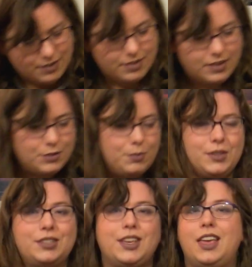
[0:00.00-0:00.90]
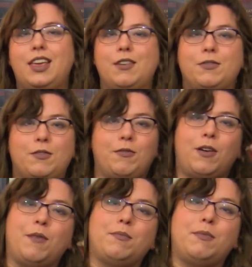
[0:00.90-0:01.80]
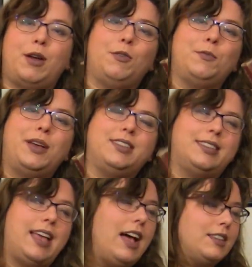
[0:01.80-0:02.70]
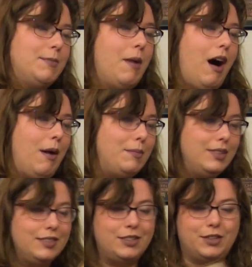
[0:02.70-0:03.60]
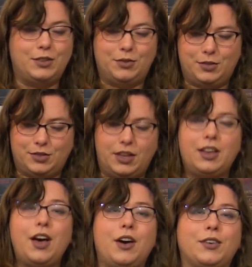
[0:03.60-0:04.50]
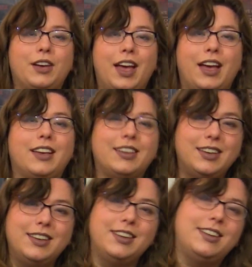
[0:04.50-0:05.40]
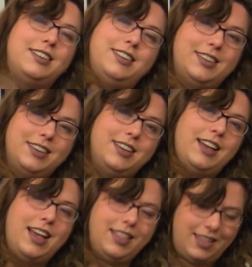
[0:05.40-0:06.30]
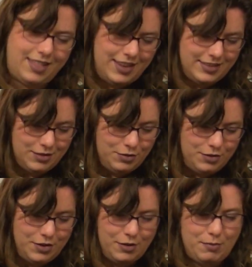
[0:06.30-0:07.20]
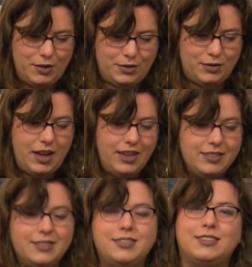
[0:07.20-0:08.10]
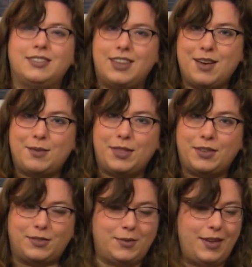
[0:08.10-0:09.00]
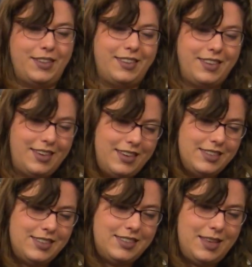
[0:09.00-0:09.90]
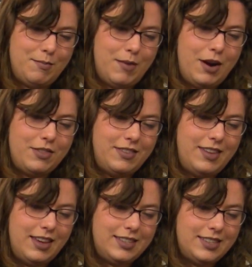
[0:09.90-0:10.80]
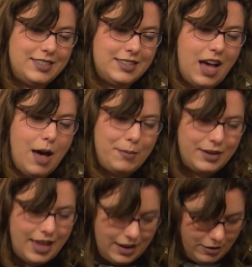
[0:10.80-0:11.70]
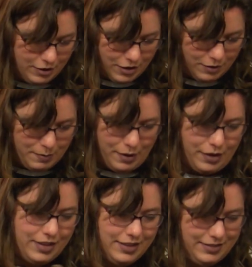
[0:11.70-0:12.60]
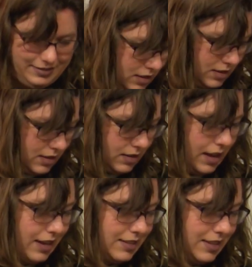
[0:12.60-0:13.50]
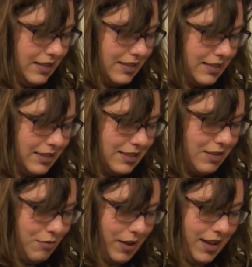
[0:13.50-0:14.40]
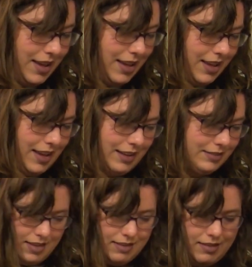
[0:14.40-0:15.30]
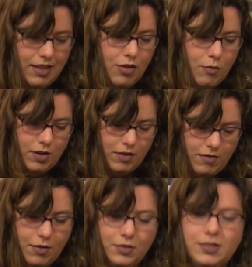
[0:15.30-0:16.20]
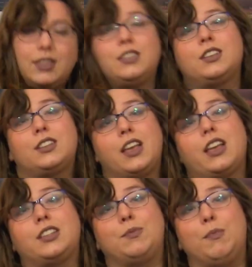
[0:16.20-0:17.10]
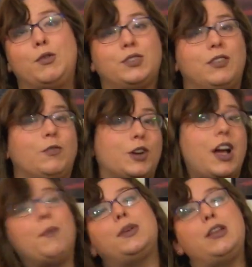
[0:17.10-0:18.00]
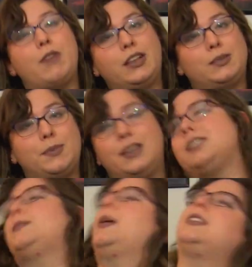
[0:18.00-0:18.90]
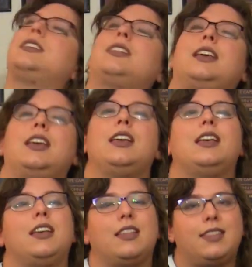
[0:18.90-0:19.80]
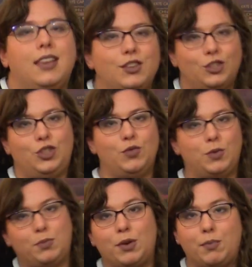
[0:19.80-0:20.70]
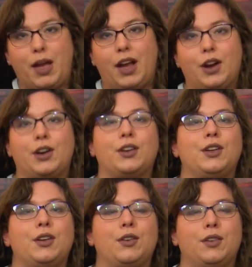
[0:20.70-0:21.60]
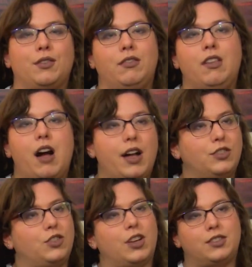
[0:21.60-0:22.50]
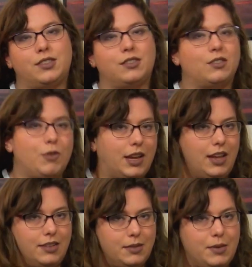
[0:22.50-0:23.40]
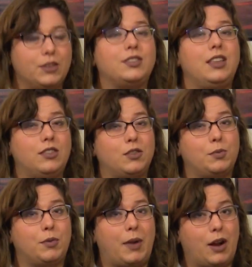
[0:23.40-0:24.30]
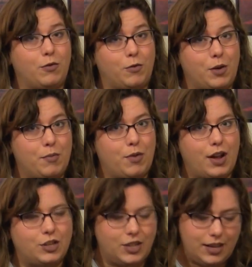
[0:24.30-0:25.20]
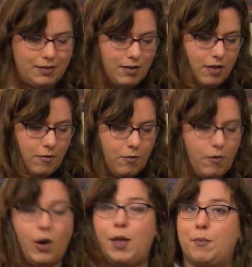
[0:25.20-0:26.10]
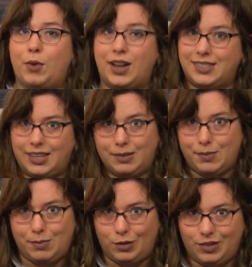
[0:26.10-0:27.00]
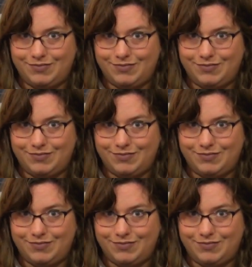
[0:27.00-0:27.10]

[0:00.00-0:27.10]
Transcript: This was a gift from my roommate Zach's mom, who's like, oh hey, Haley likes old cookbooks, right? How about this one? This is the Martha Dixon's Copper Kettle Cookbook, 1963. It's another of those. This looks like it's mostly for company recipes, basically things you would prepare, not just quick, easy meals. These are prepared for impressing people.